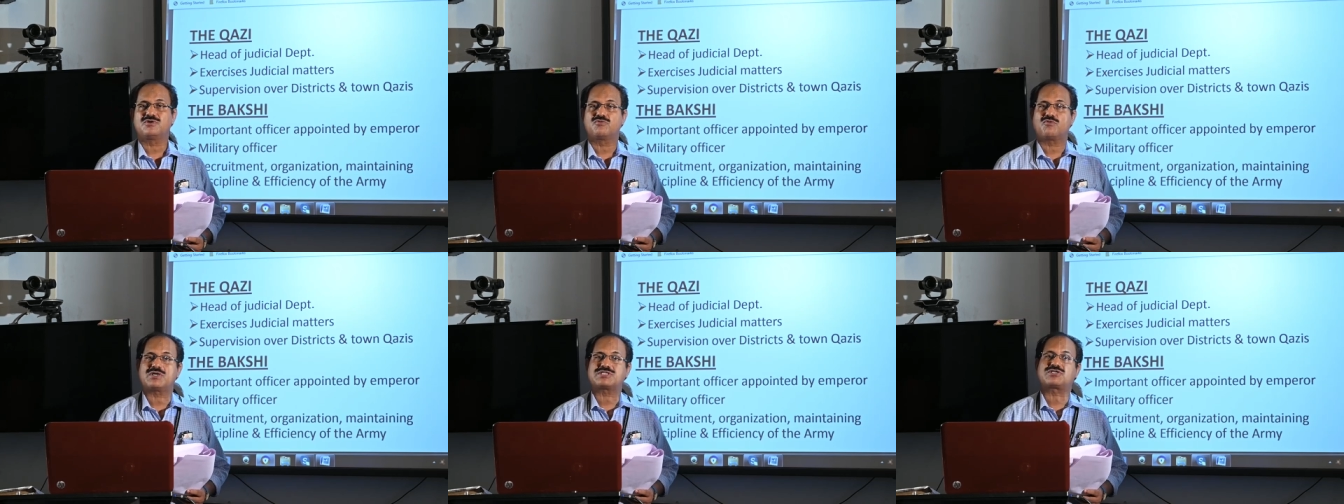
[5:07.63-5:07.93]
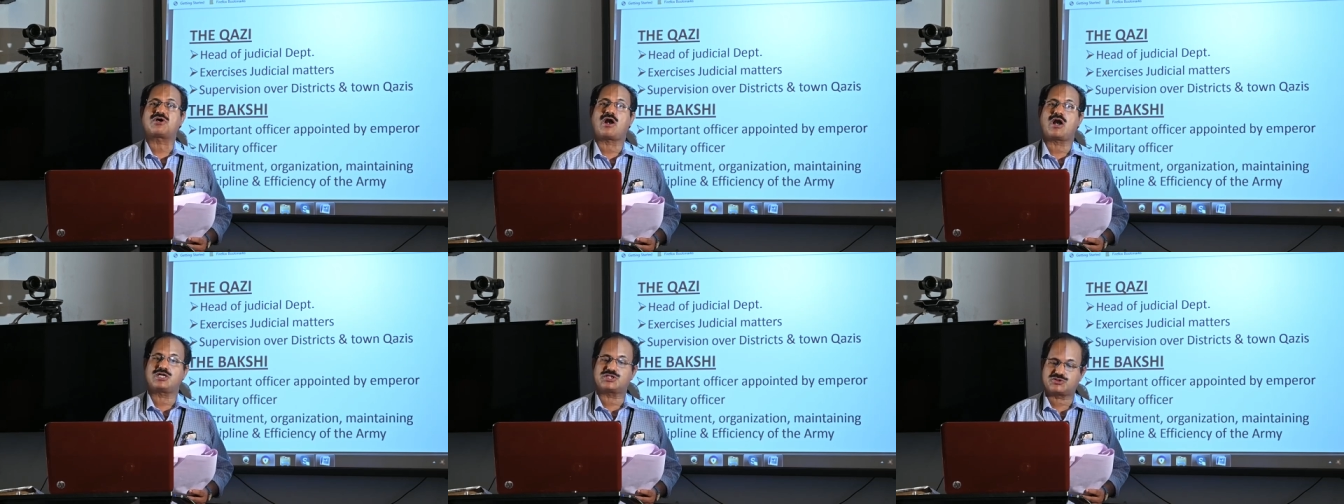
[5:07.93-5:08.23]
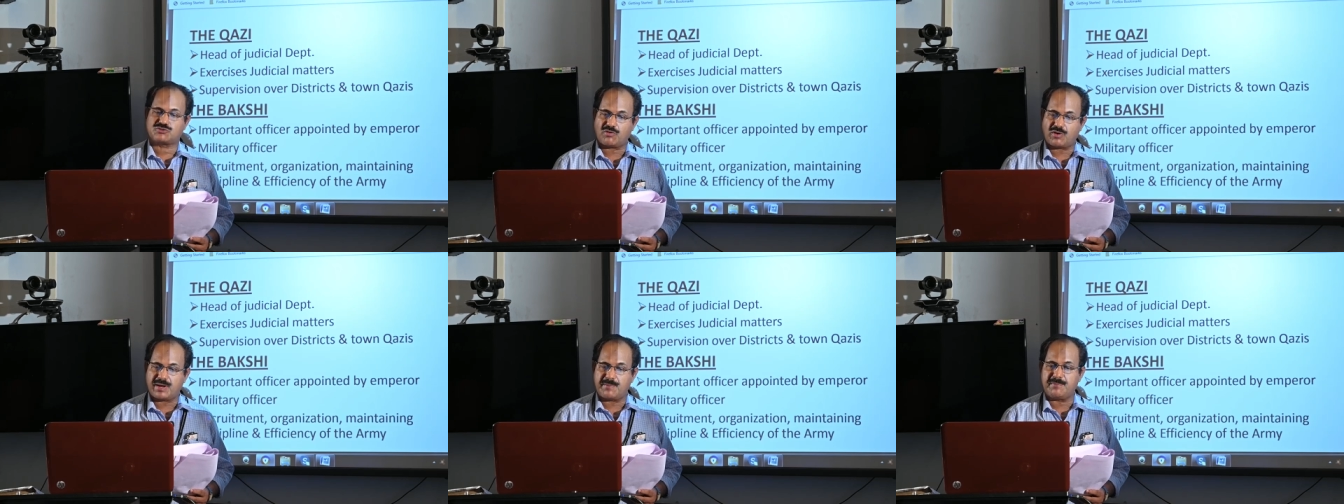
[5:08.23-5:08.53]
was
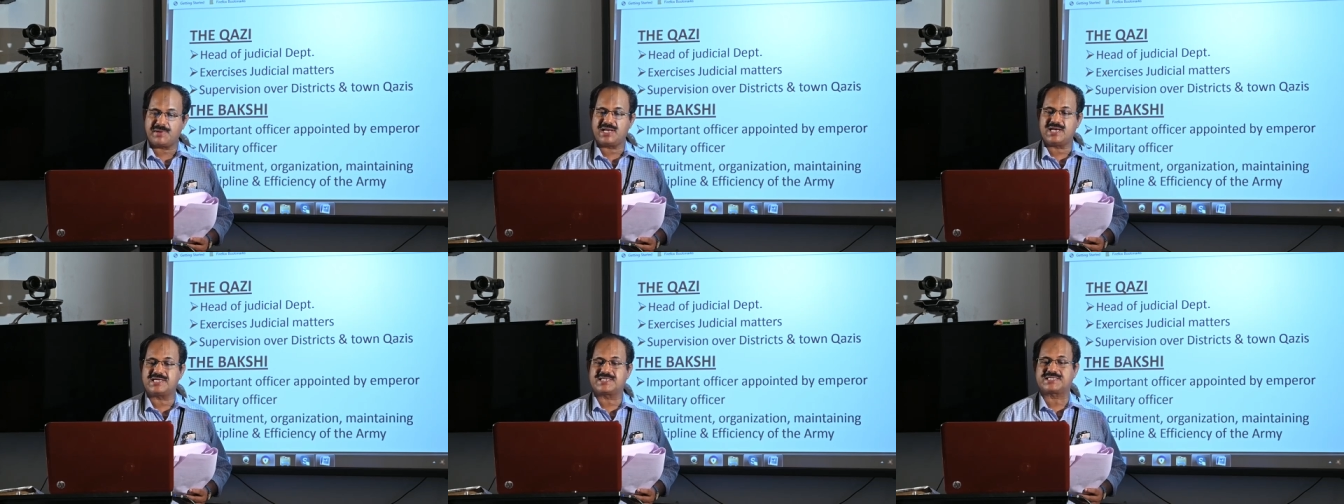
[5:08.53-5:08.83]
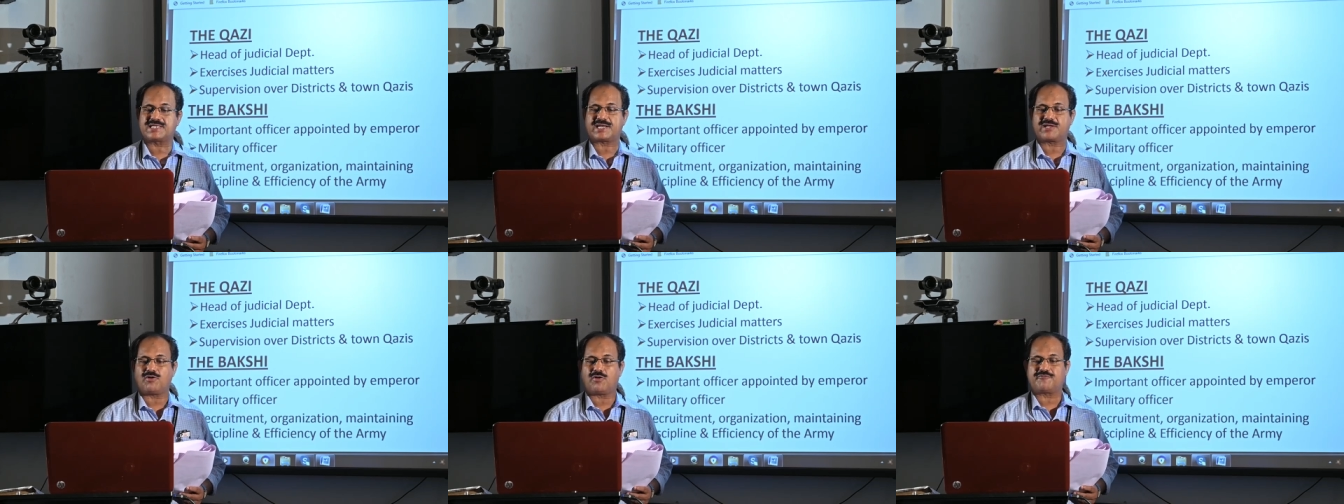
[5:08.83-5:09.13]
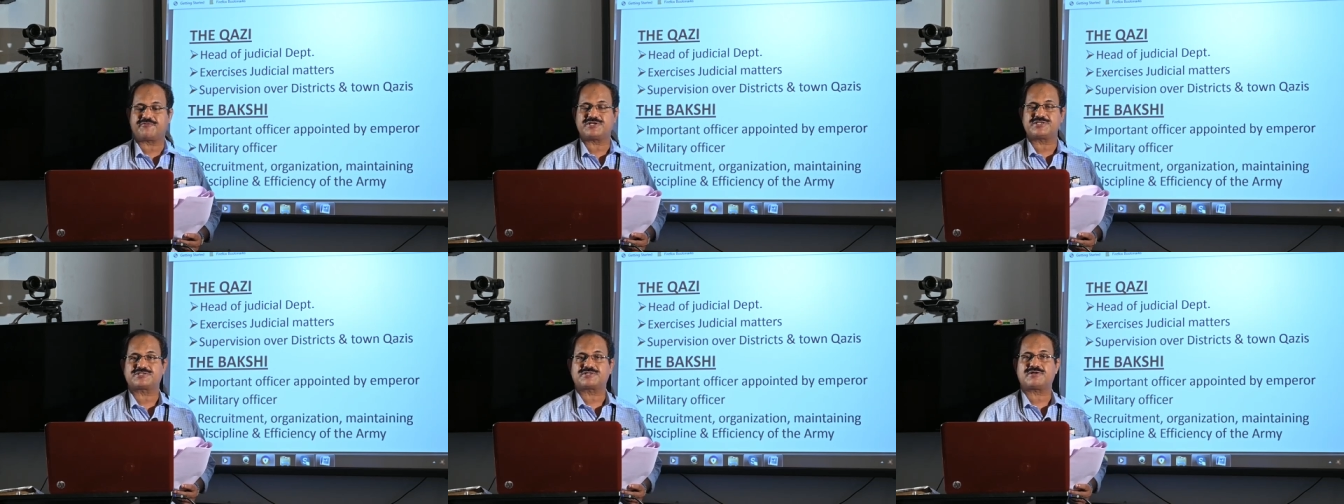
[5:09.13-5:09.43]
also a military
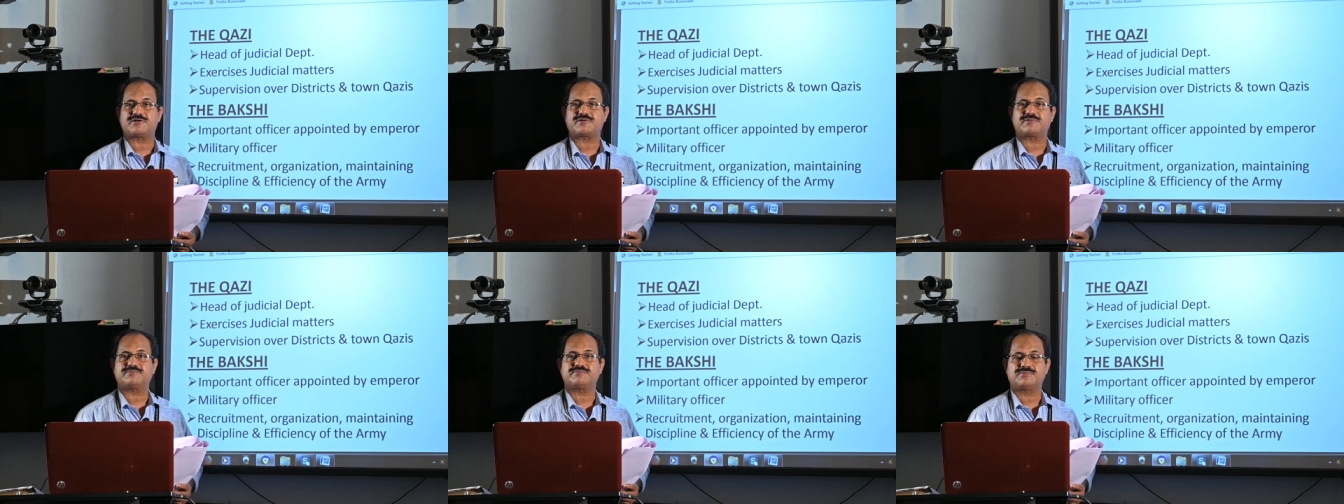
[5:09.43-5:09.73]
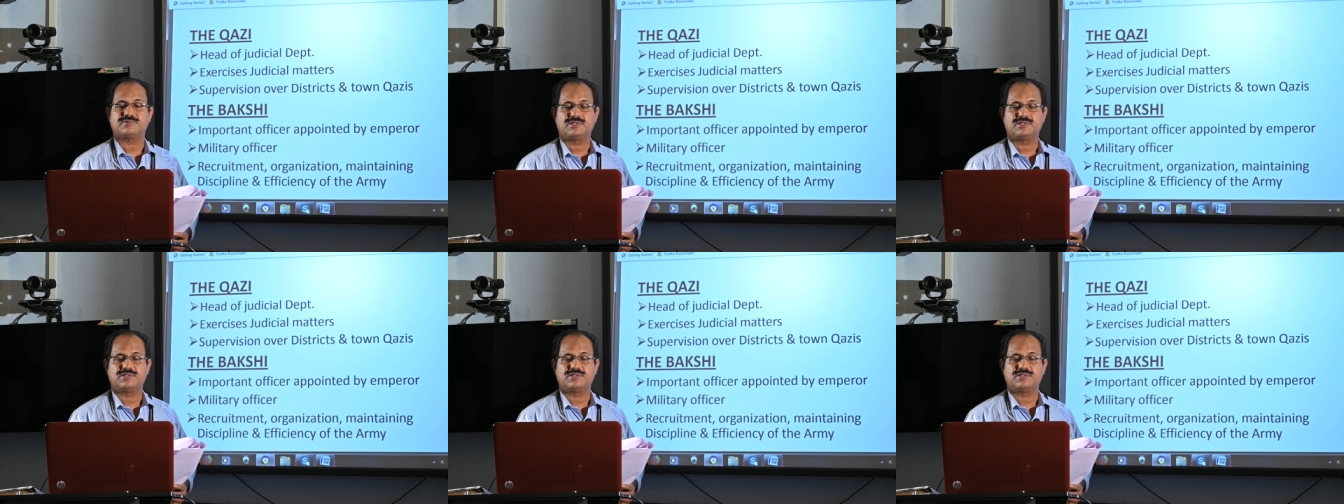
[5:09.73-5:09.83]
officer